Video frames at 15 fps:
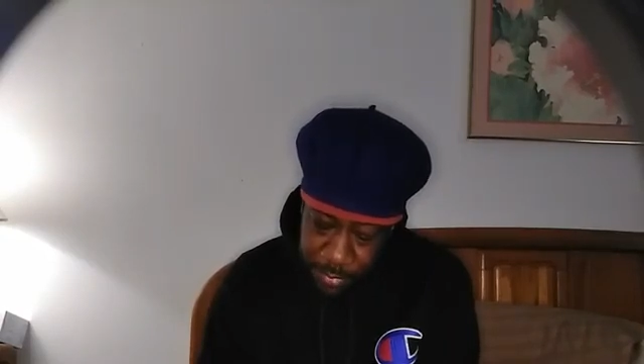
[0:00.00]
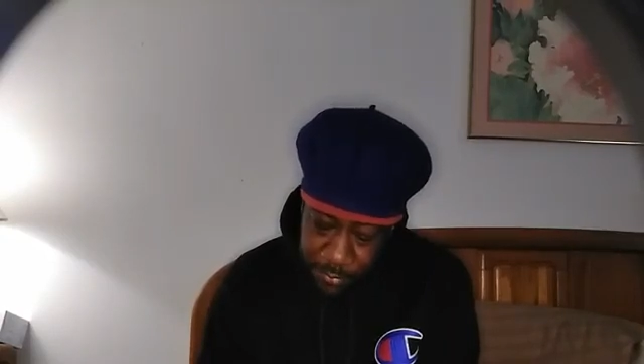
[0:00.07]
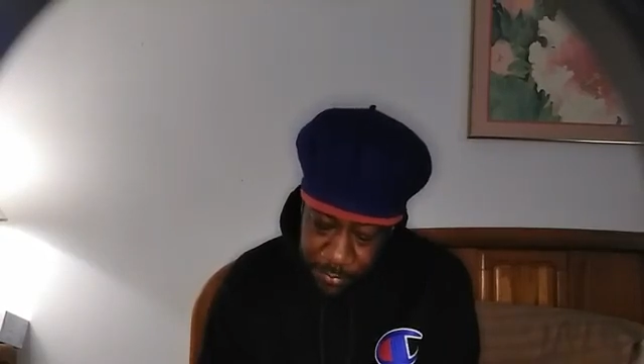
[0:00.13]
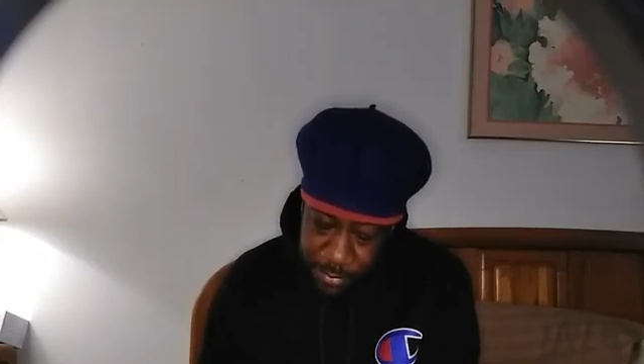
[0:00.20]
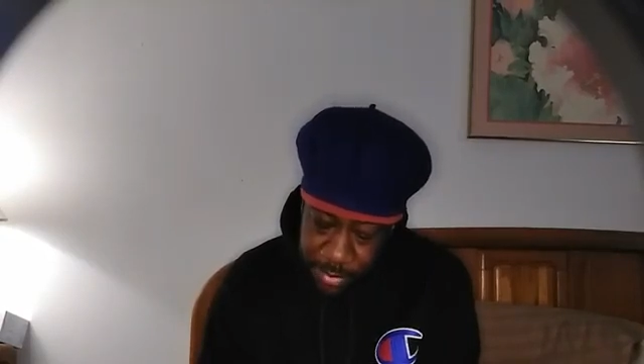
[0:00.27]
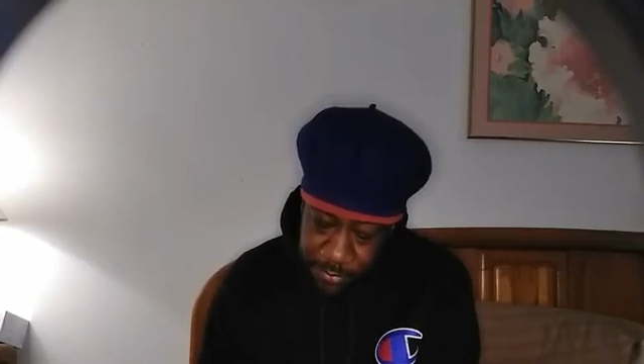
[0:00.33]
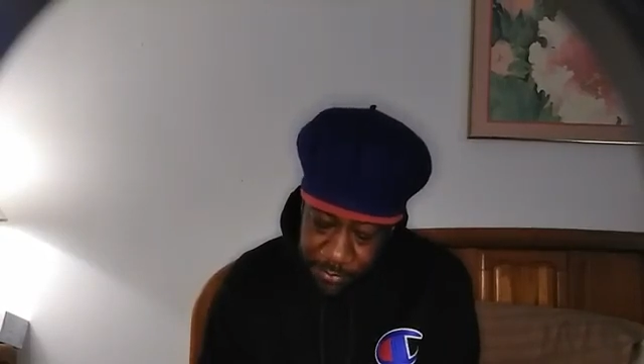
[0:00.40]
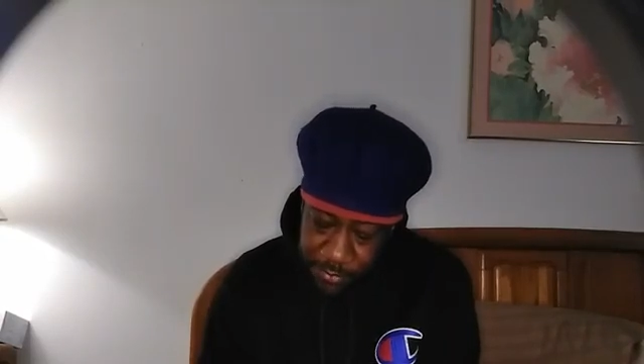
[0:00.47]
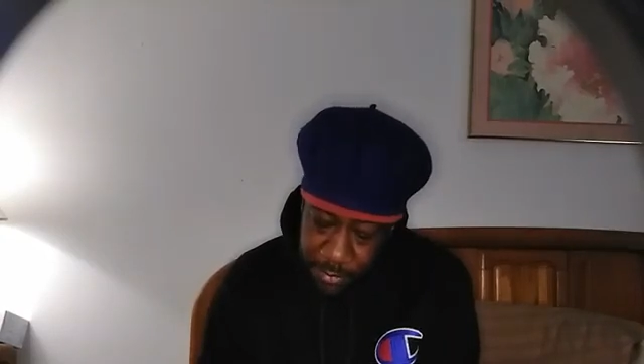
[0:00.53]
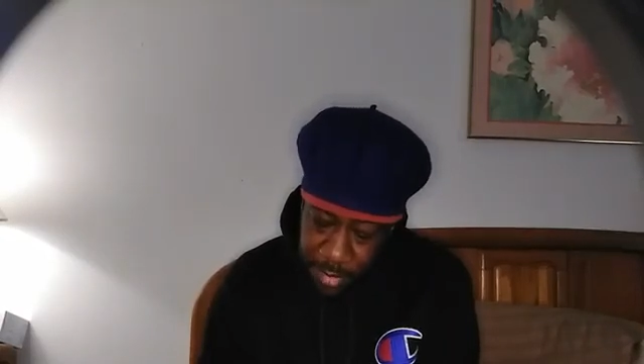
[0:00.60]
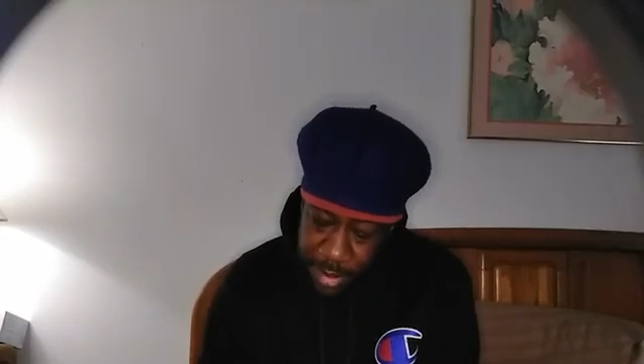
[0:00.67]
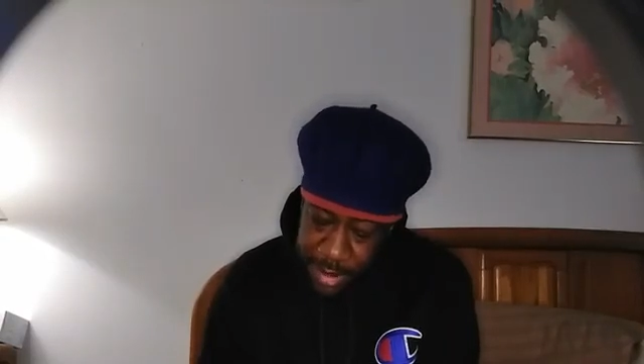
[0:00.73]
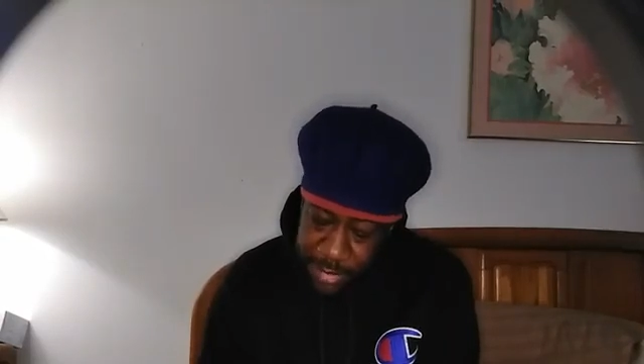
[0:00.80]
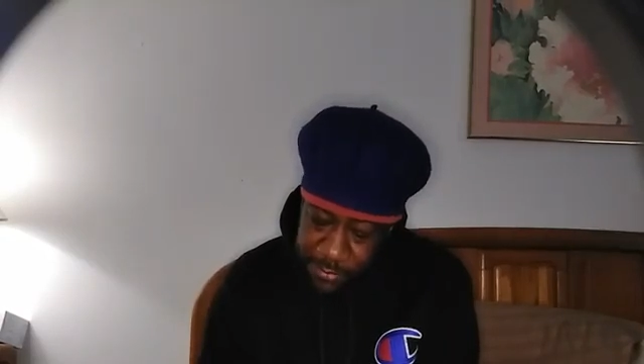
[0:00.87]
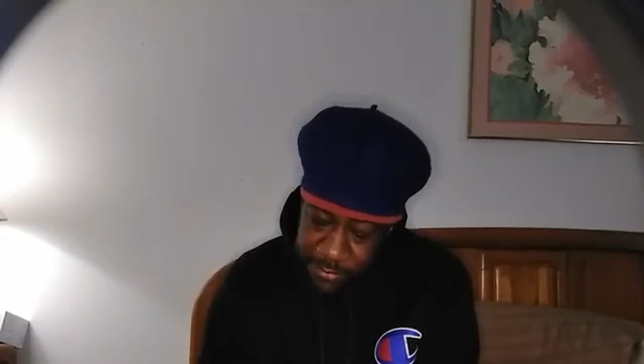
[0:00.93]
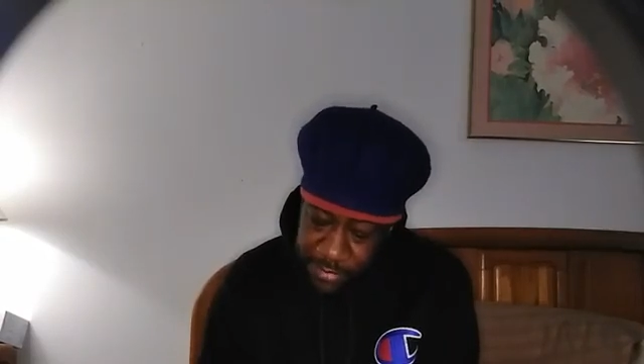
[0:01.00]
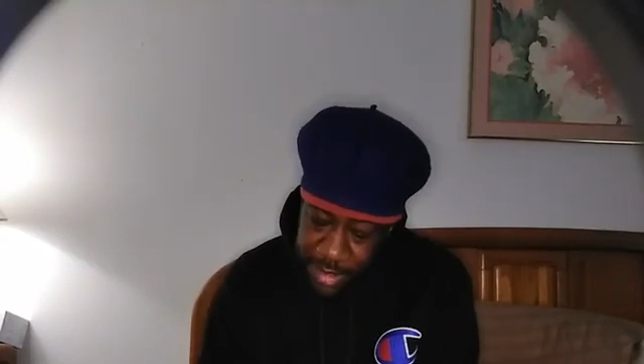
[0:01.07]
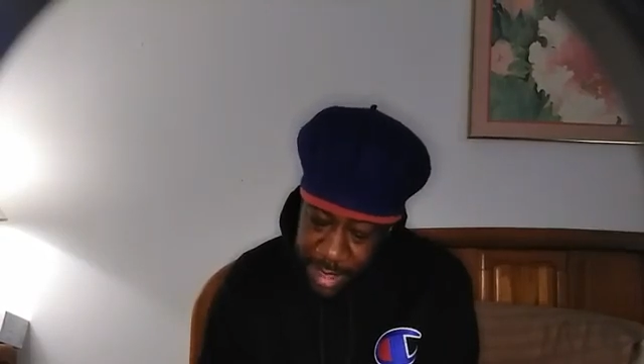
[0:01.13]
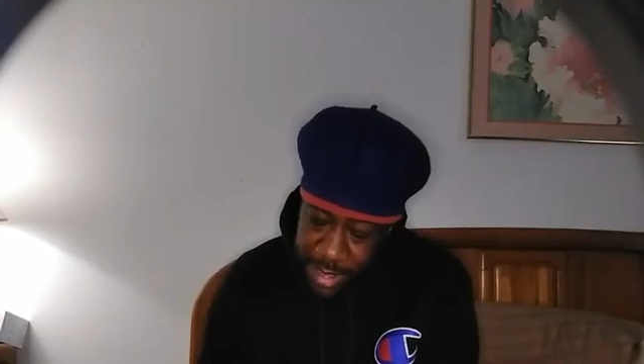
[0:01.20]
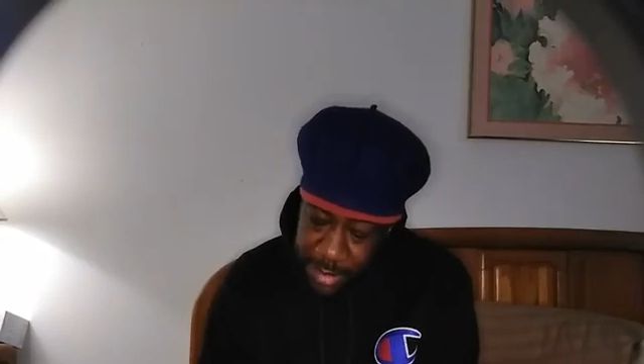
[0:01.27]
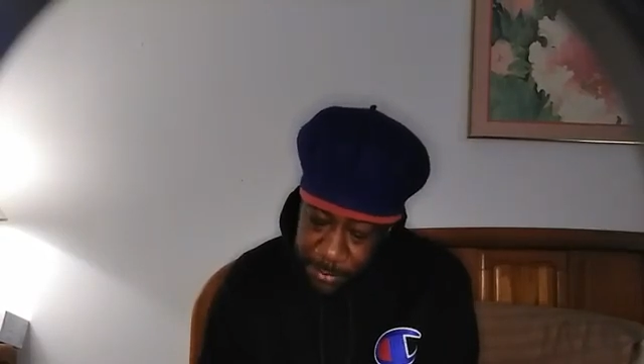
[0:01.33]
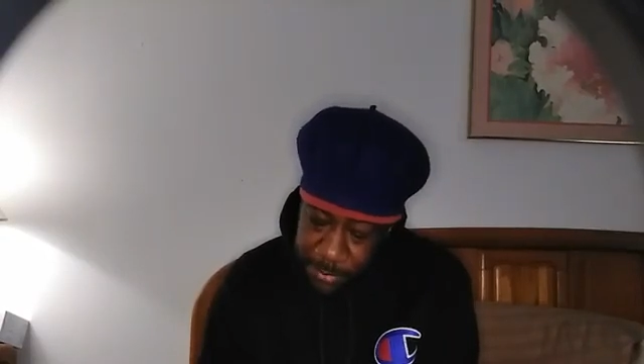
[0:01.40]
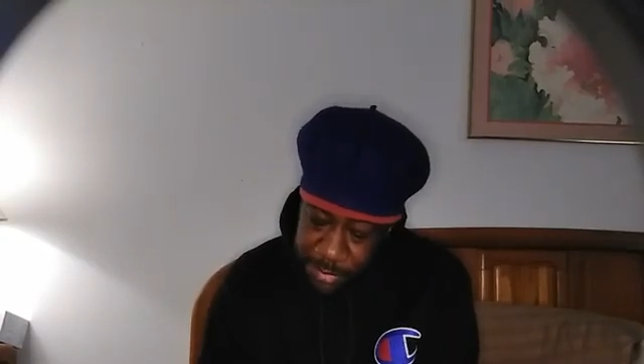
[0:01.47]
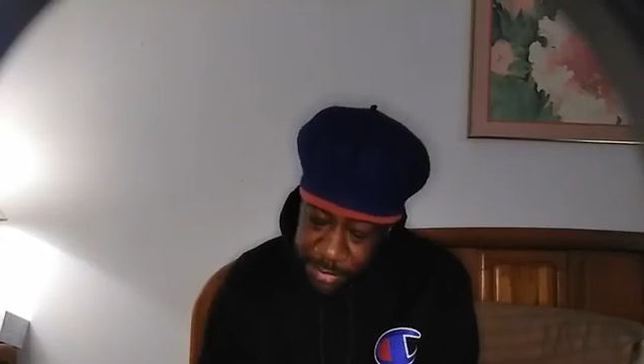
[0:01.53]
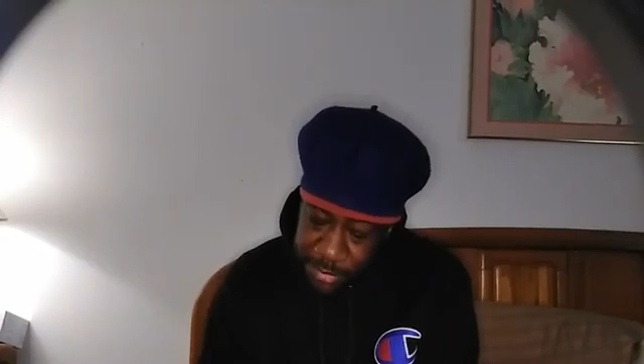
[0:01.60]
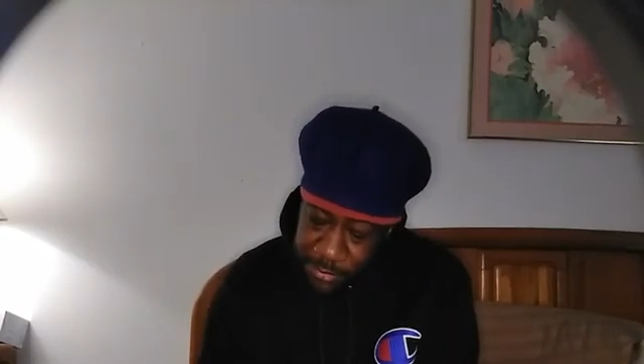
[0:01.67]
from the far end of town where the